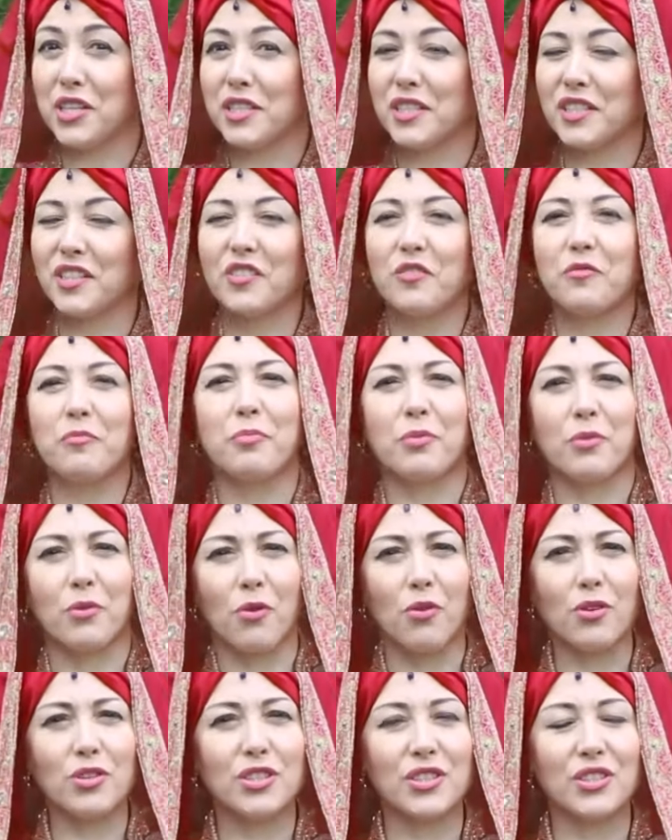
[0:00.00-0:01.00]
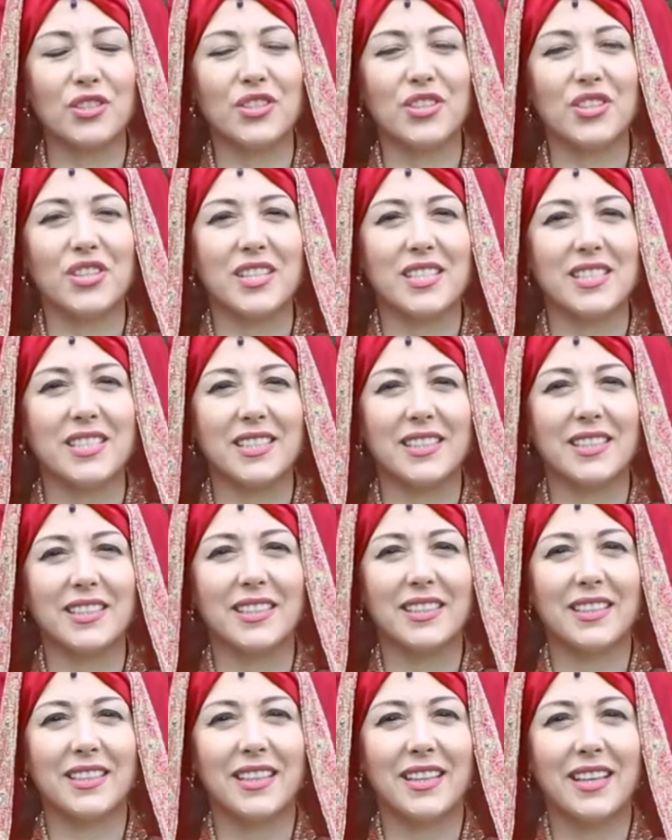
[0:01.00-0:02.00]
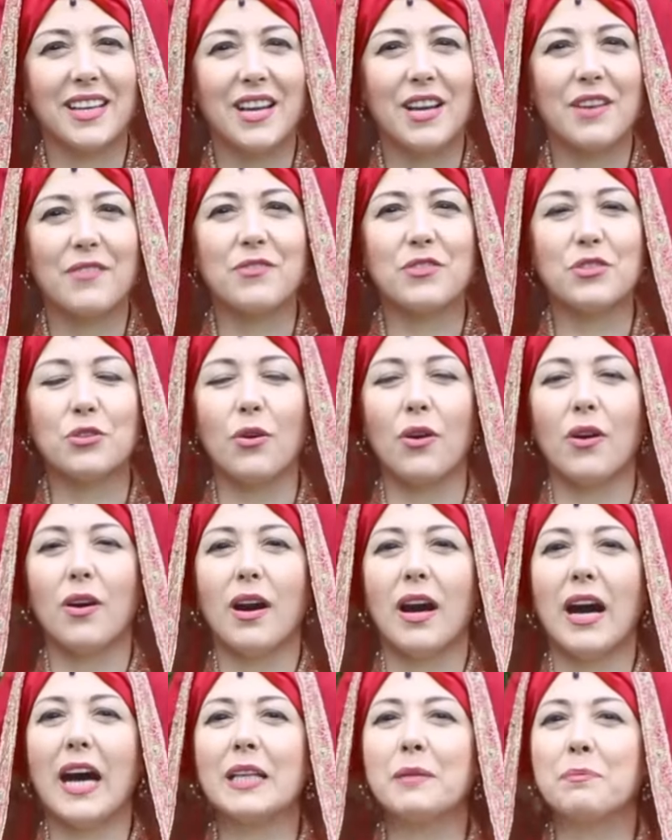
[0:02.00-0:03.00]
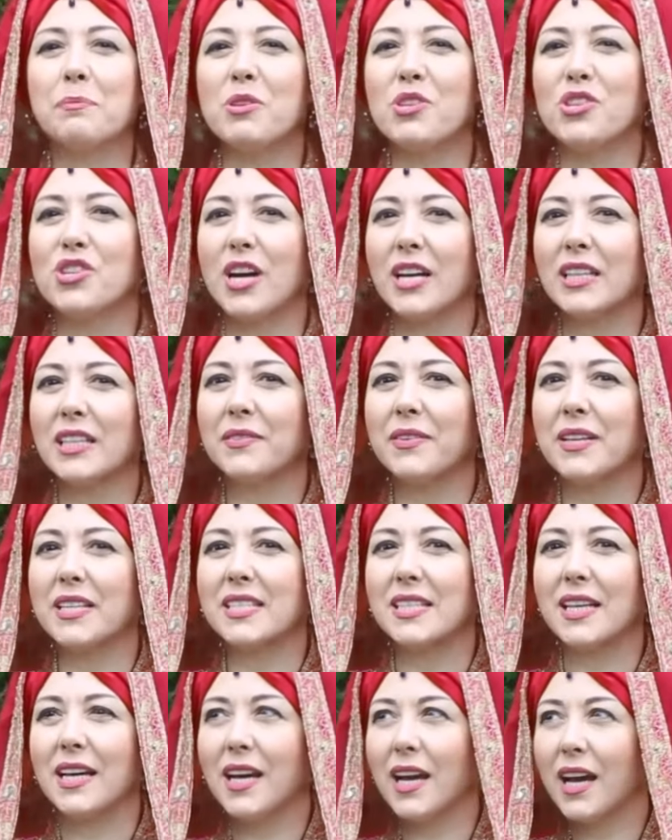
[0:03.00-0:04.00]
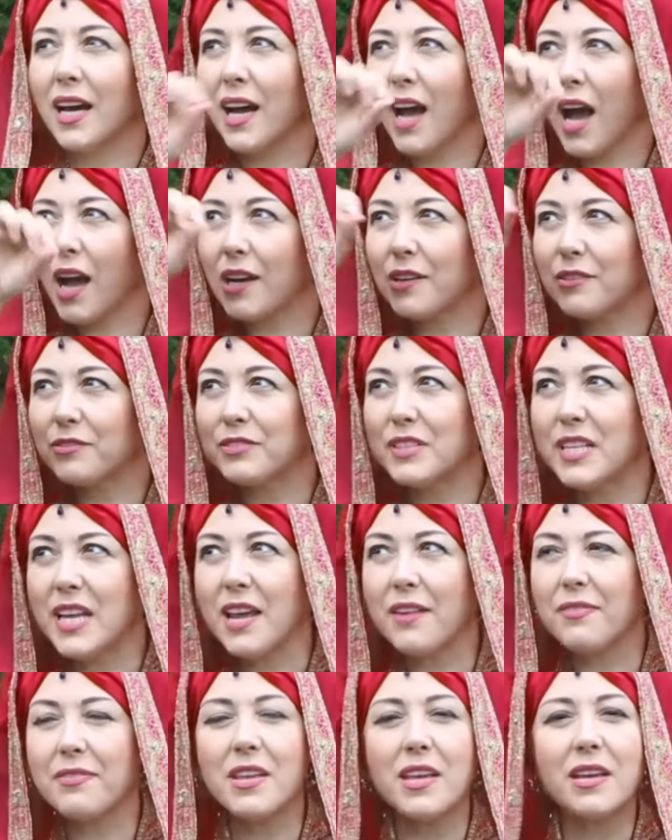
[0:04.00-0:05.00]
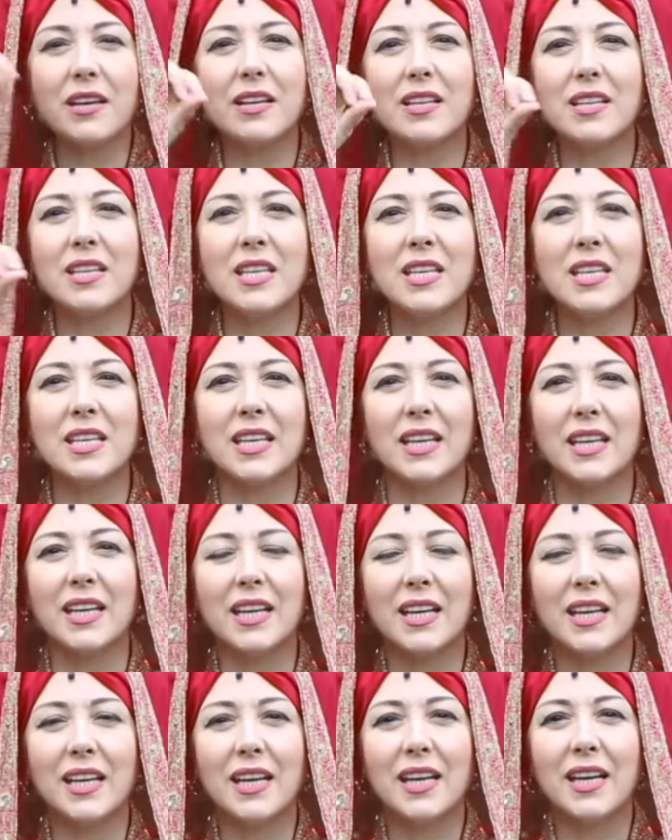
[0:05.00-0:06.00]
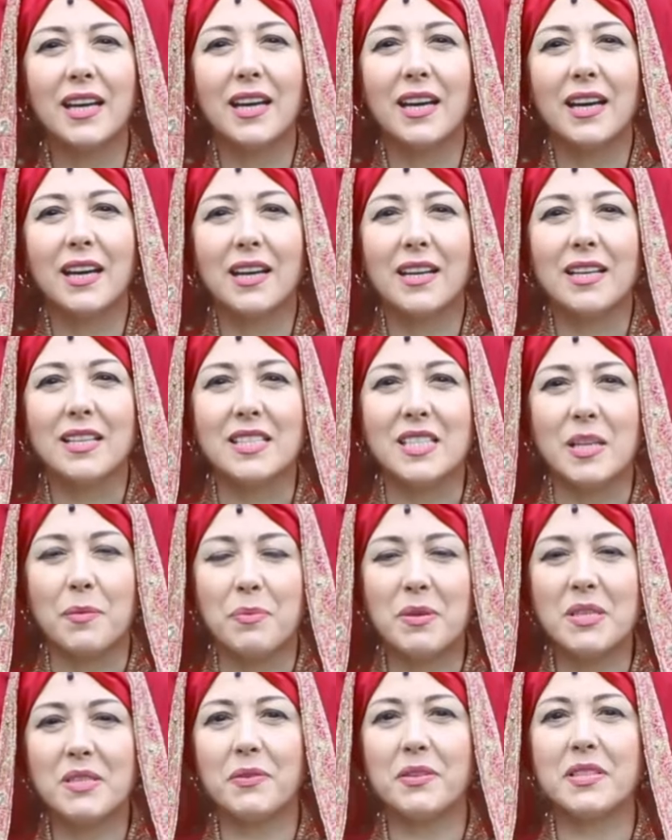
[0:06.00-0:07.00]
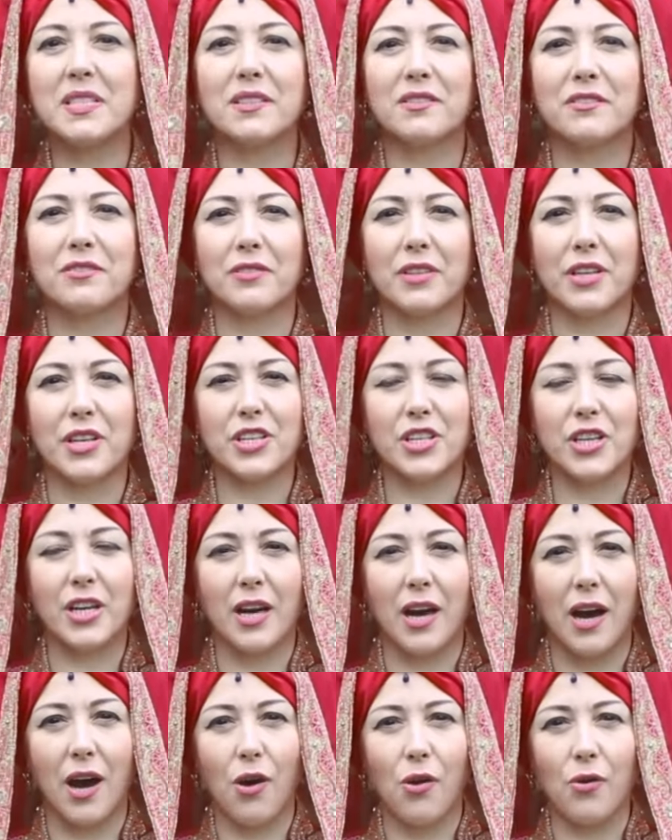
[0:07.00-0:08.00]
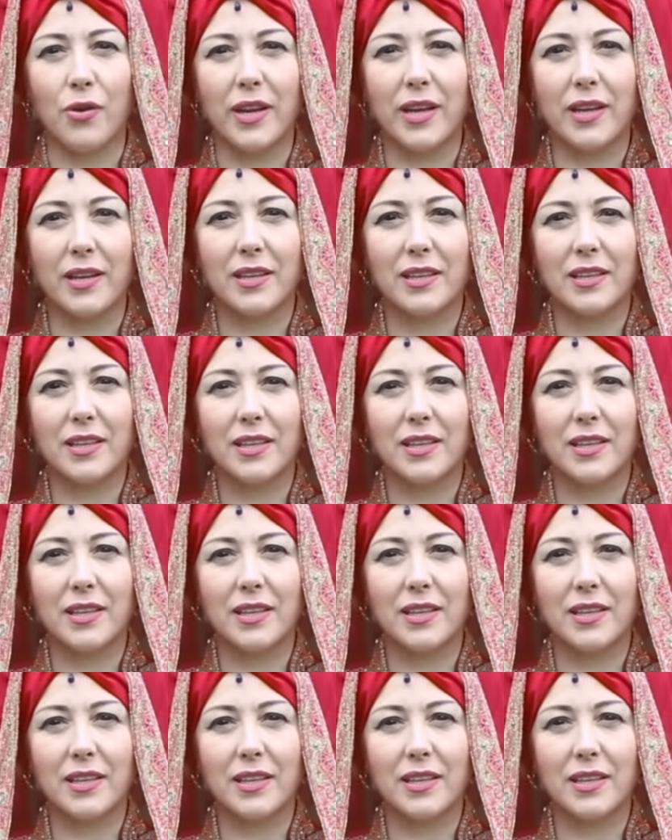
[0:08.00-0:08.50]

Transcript: in this life, and in past lives is imprinted, recorded in our aura like in an ancient book.